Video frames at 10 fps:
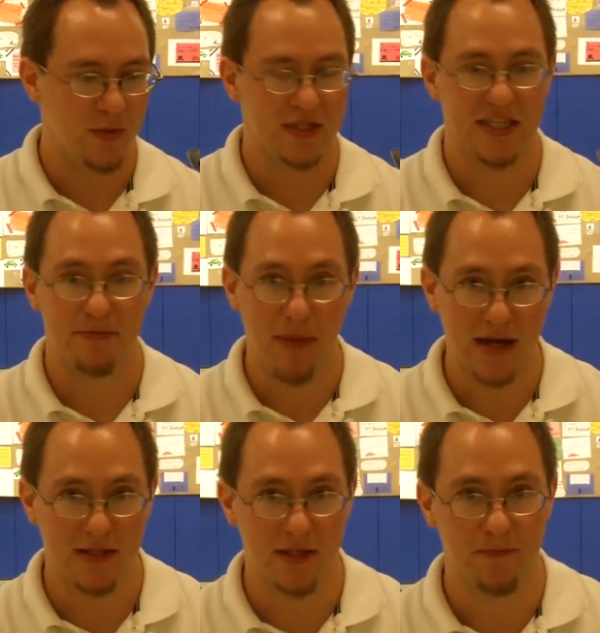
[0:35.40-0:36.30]
it was
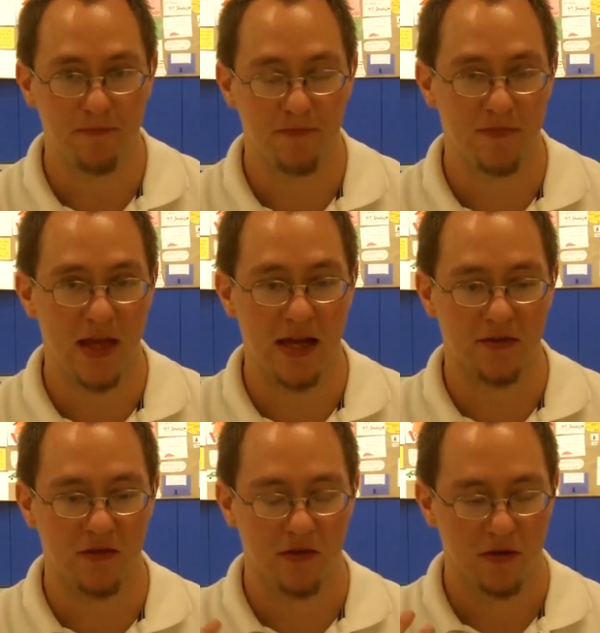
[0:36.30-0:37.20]
expected
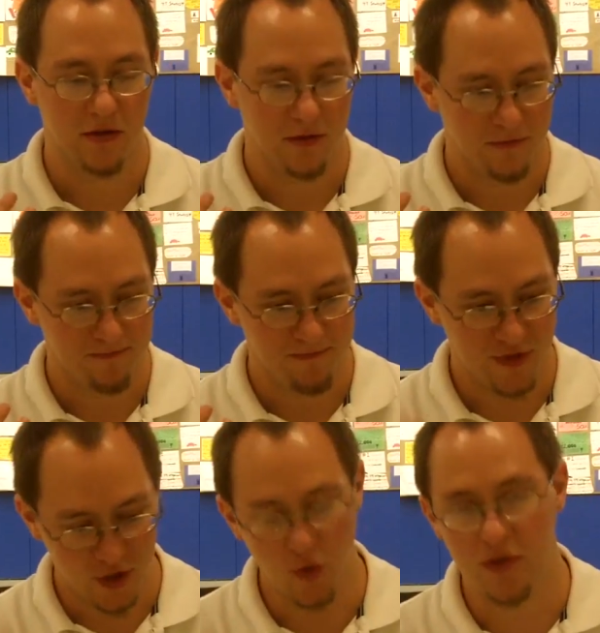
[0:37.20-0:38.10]
that
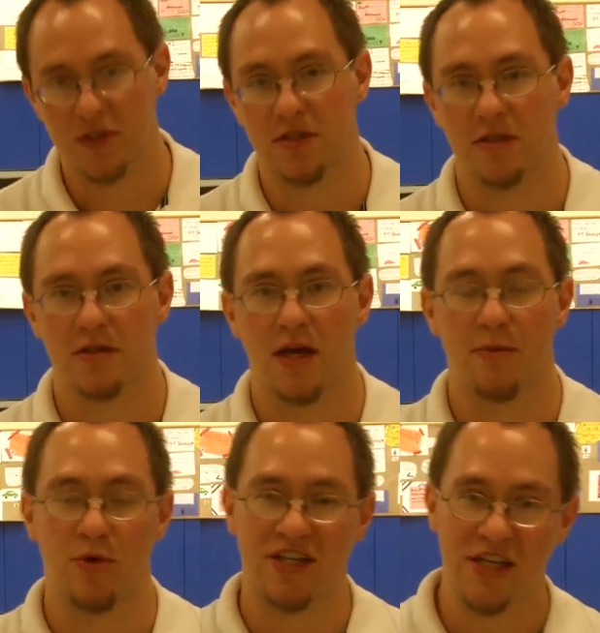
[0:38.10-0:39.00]
students
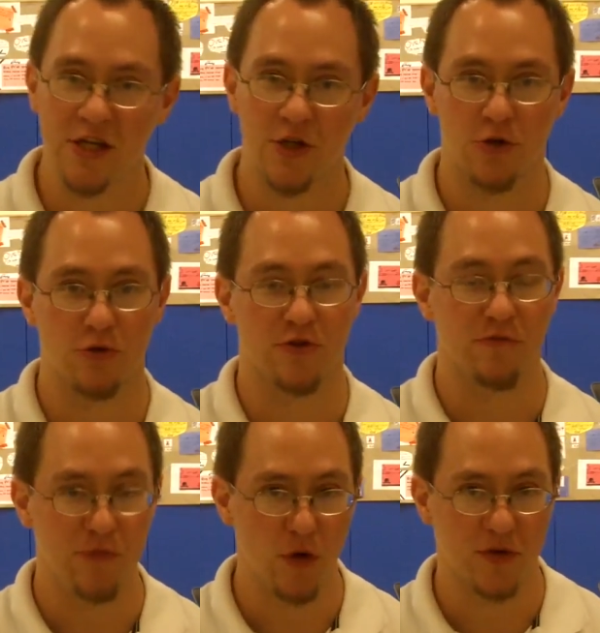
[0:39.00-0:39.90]
and practitioners
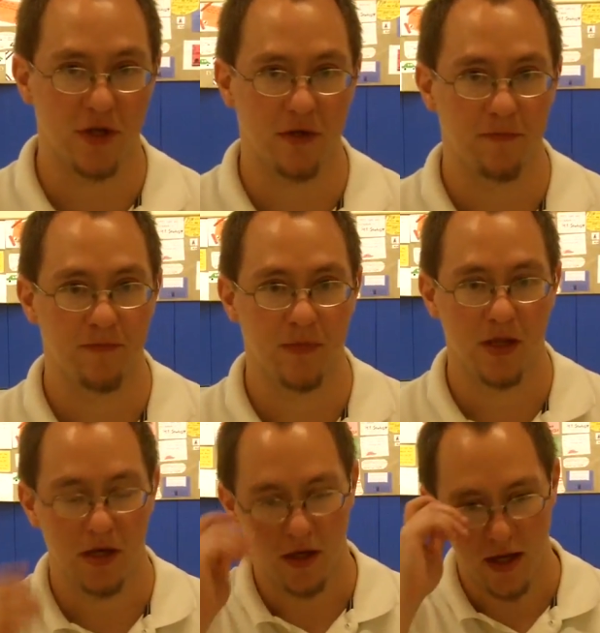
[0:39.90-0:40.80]
of music
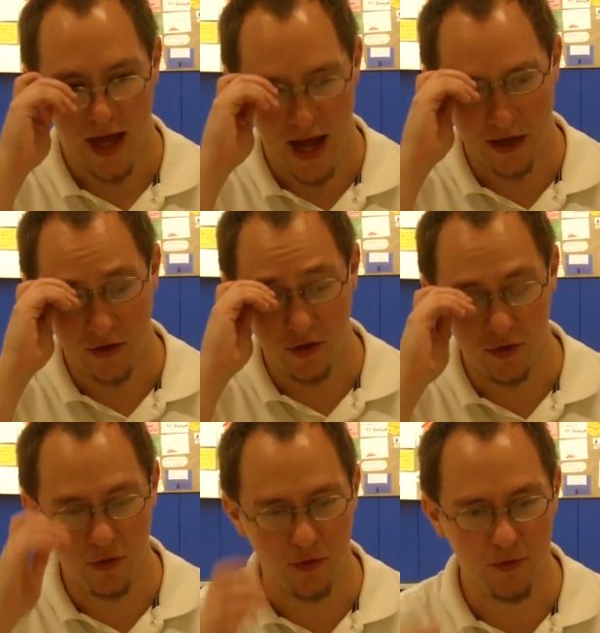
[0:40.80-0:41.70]
had
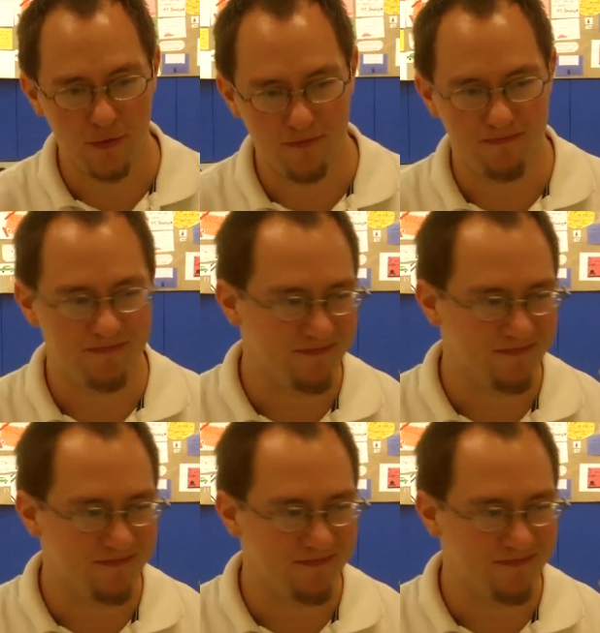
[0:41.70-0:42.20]
to